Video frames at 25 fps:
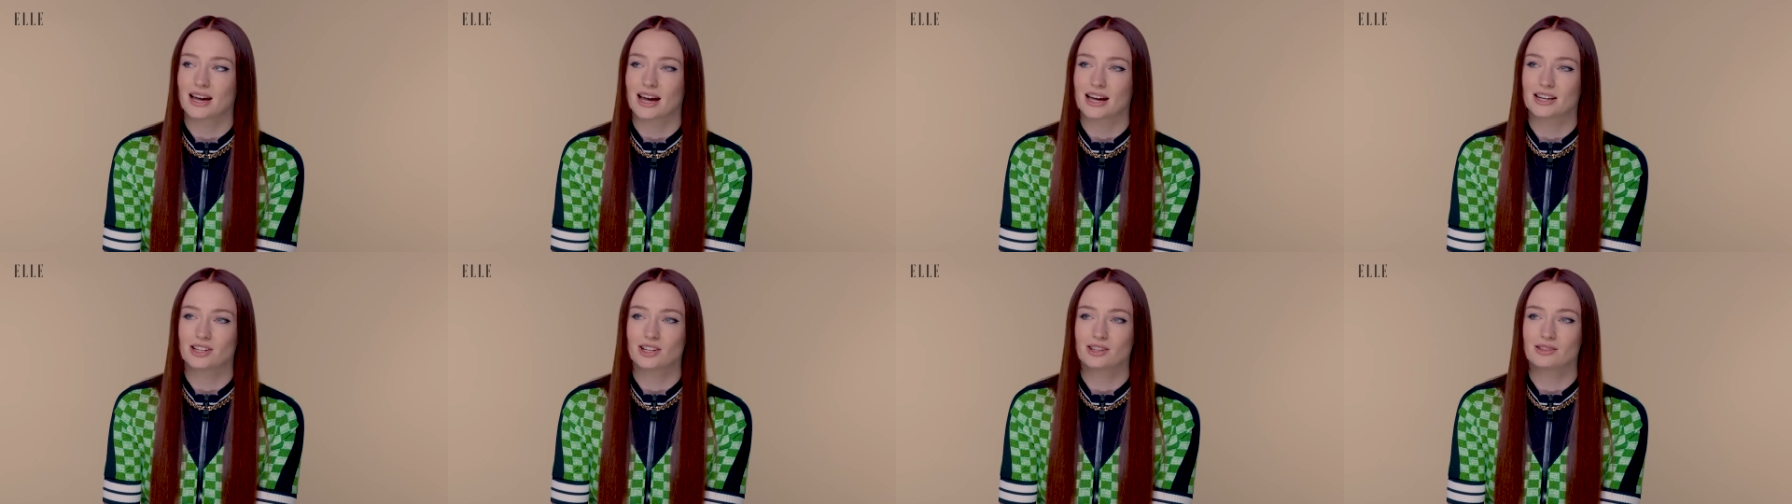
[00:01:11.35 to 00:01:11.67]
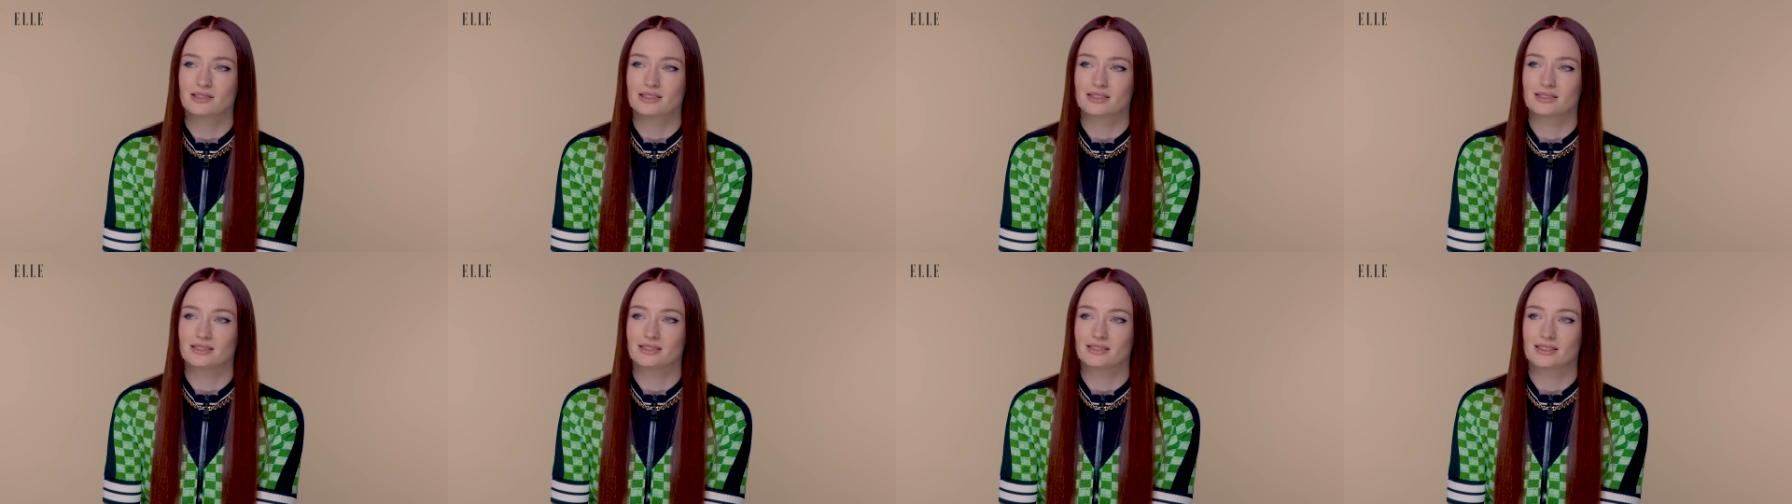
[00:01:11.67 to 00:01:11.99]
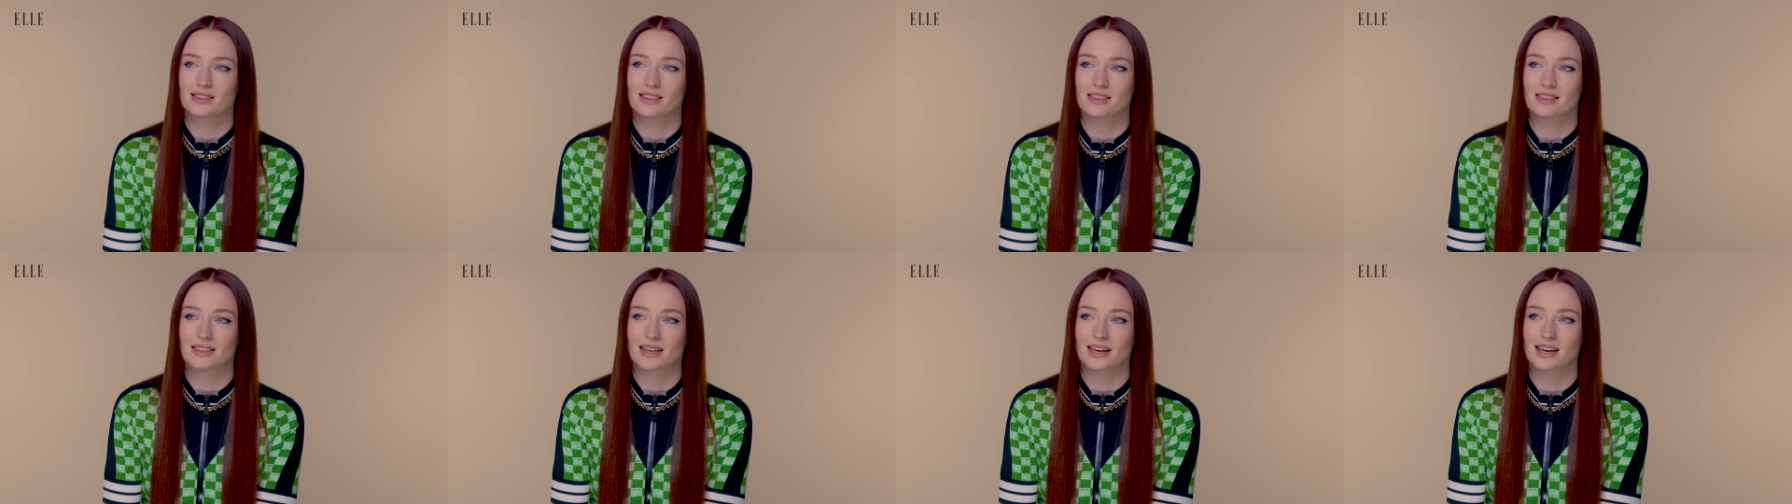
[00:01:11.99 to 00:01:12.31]
I don't
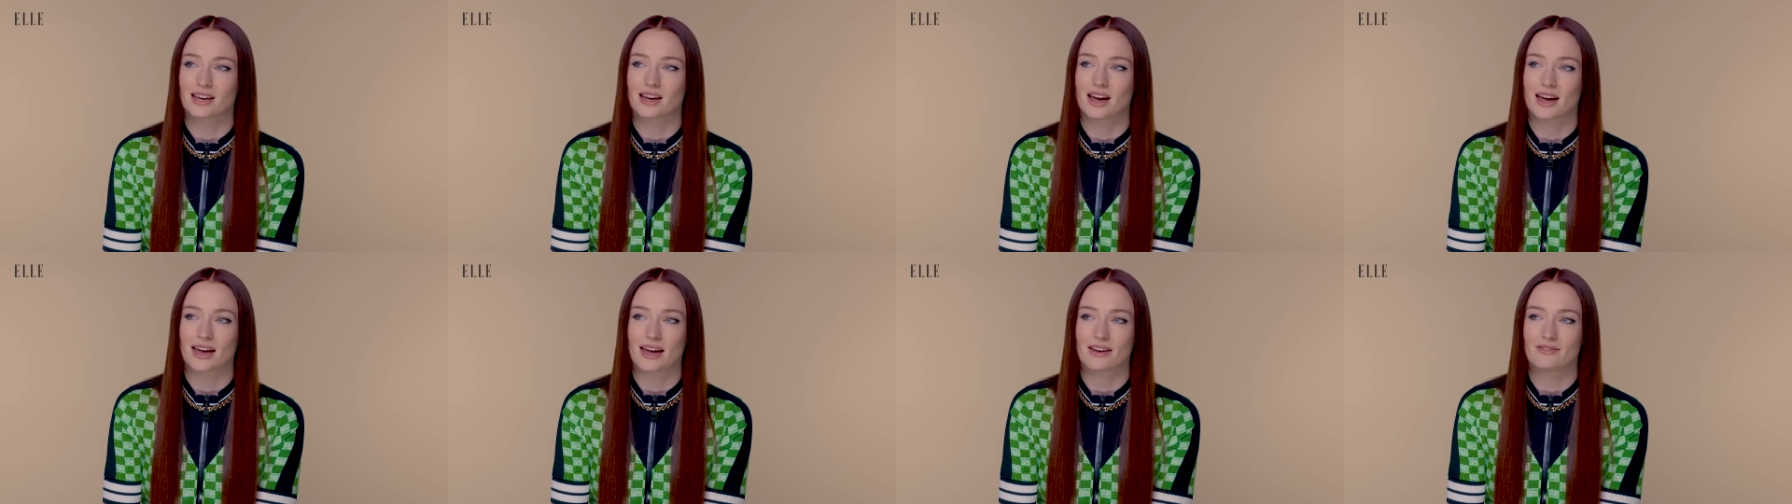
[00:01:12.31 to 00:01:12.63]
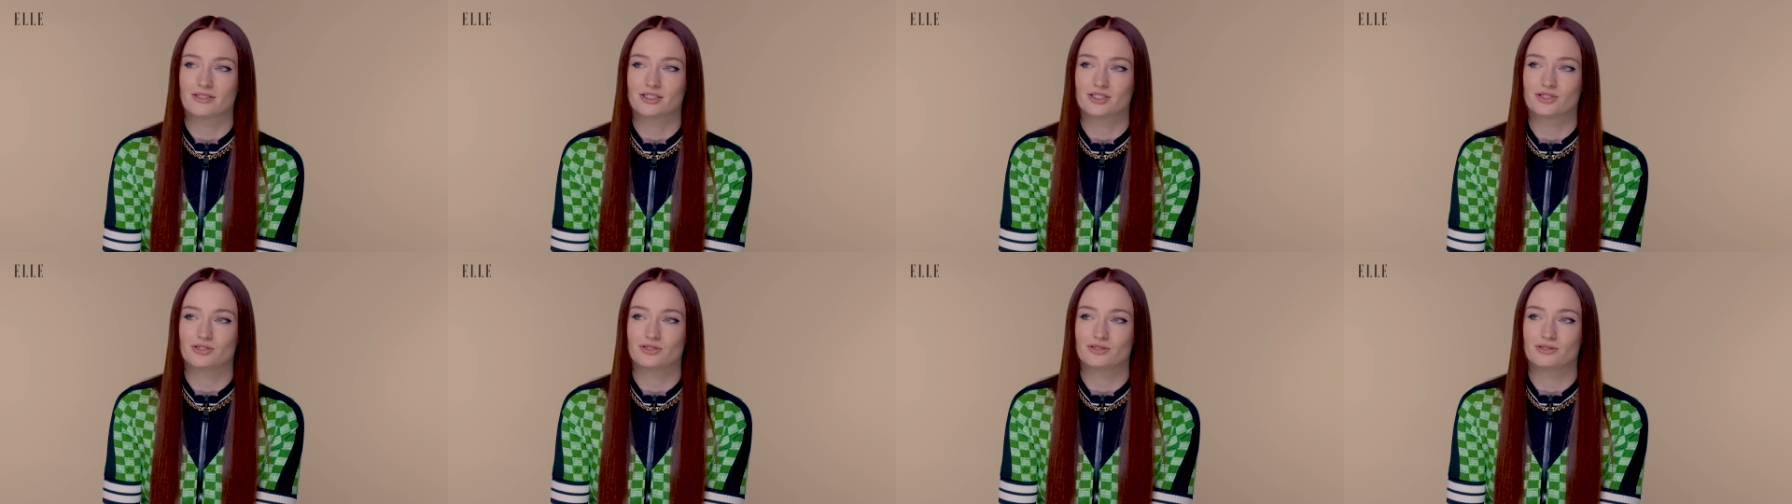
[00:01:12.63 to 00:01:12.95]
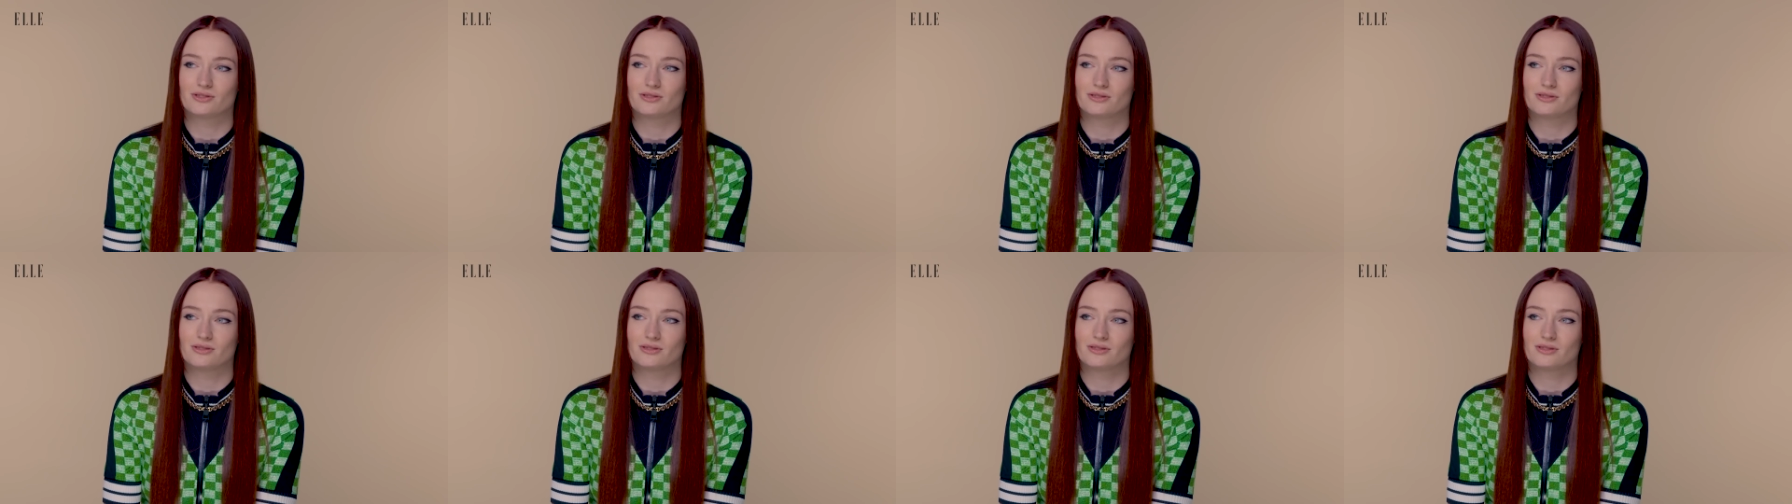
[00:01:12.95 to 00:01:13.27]
think I ever
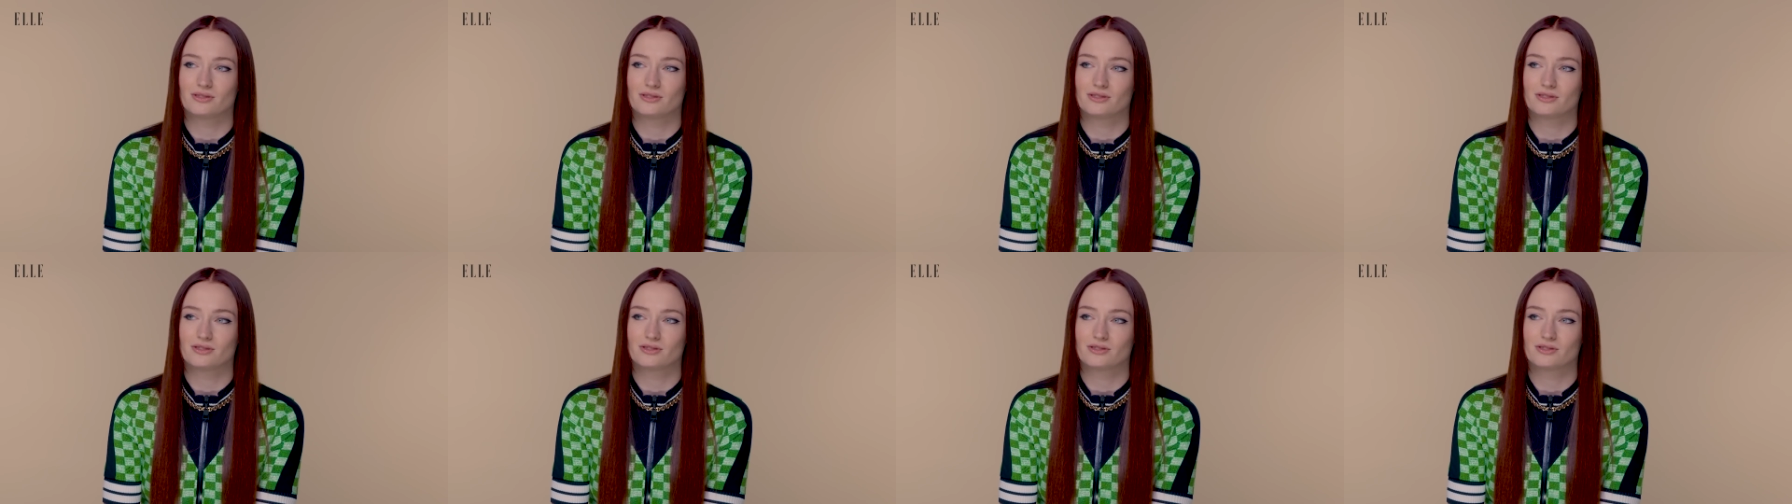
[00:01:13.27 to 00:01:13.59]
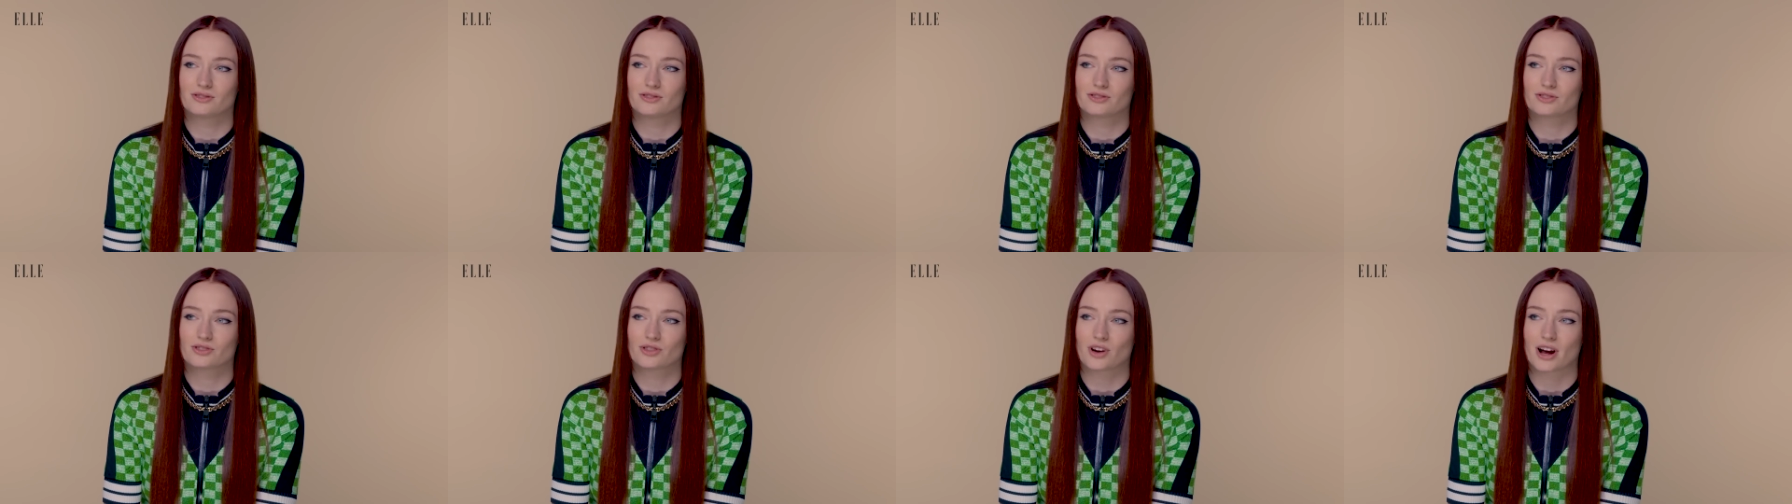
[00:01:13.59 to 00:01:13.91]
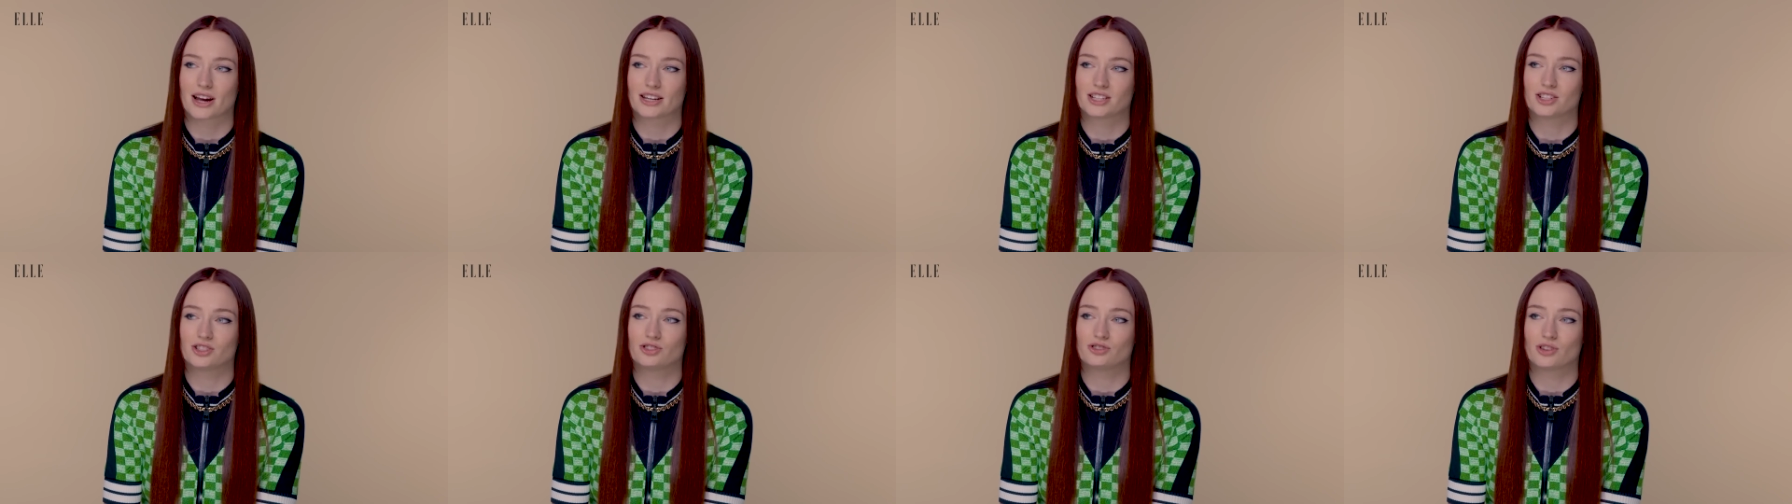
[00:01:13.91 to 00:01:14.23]

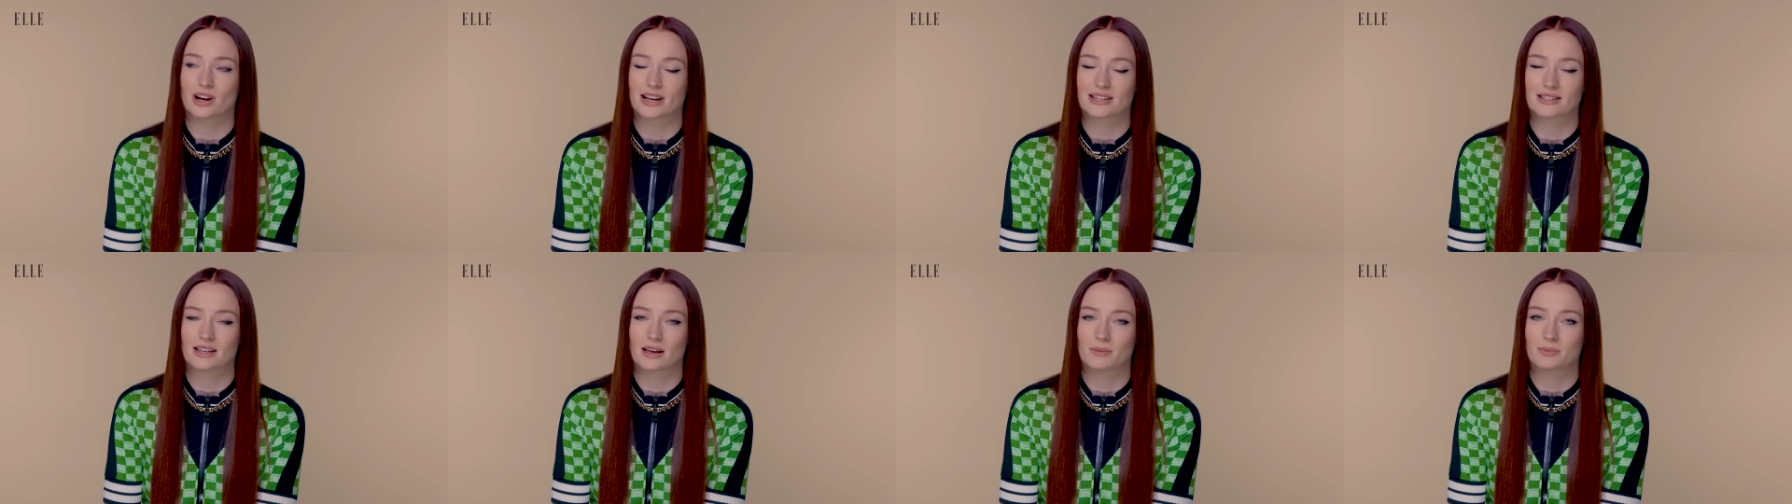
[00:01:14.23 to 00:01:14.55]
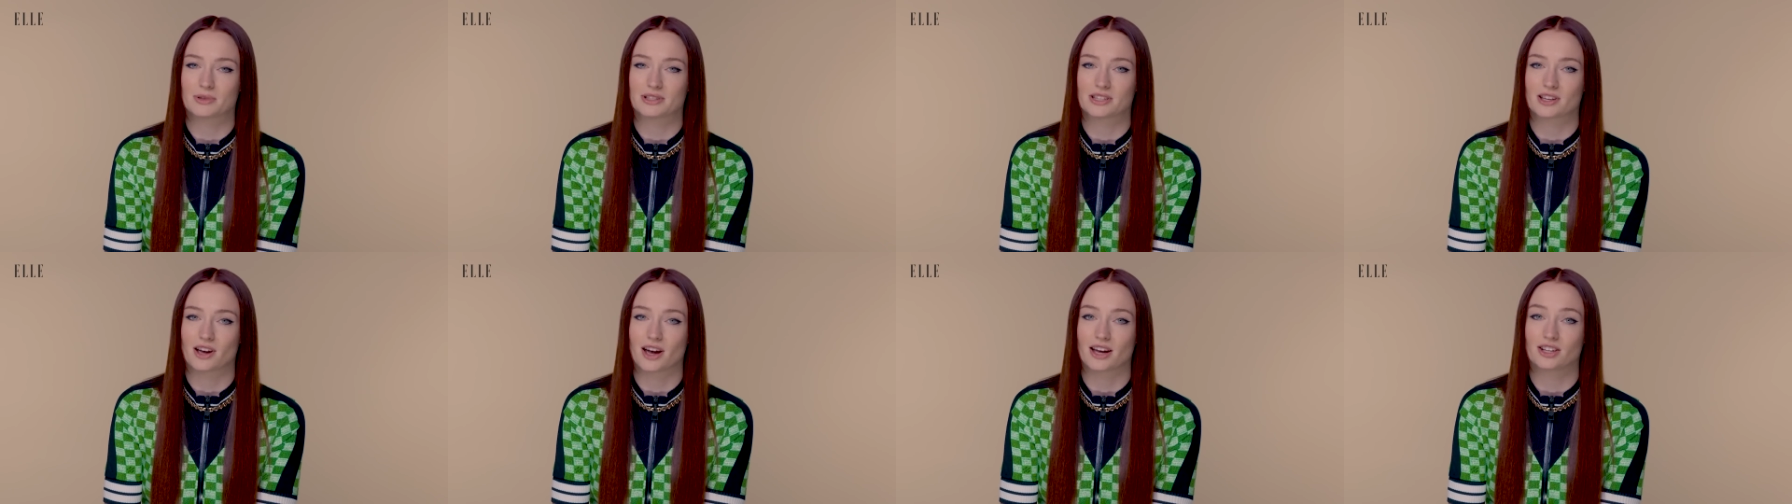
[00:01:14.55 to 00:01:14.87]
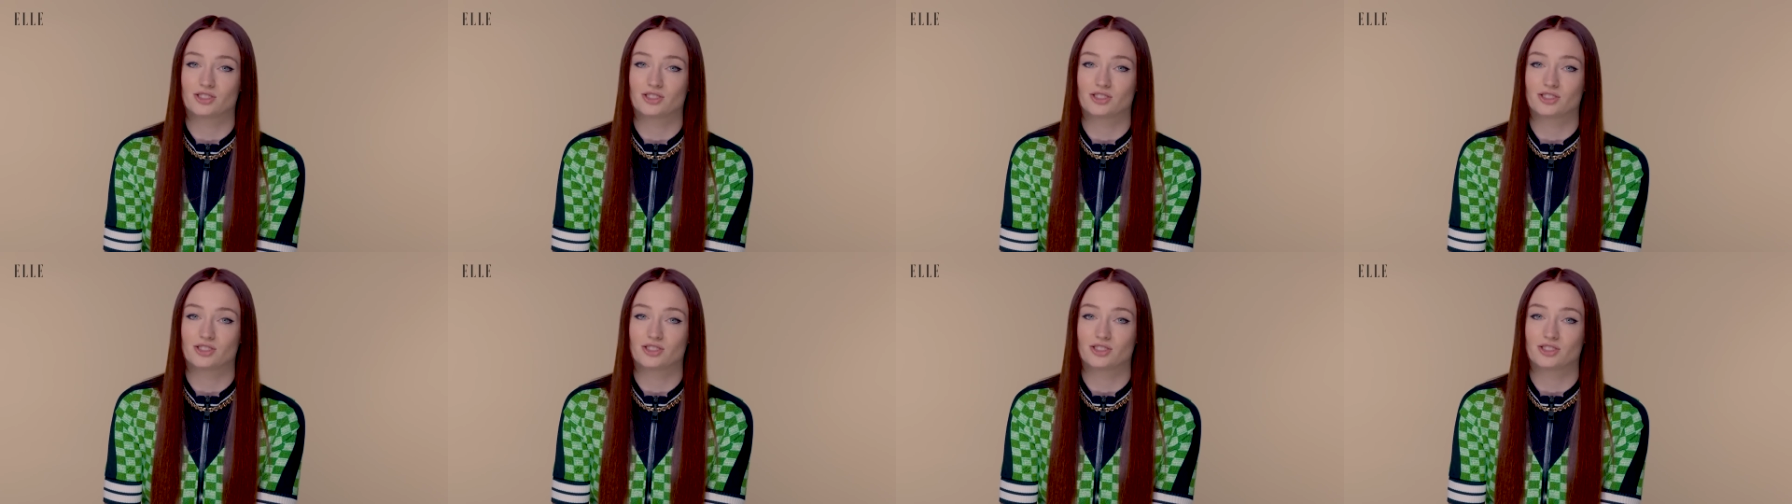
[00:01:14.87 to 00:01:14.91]
tried to dress up as her.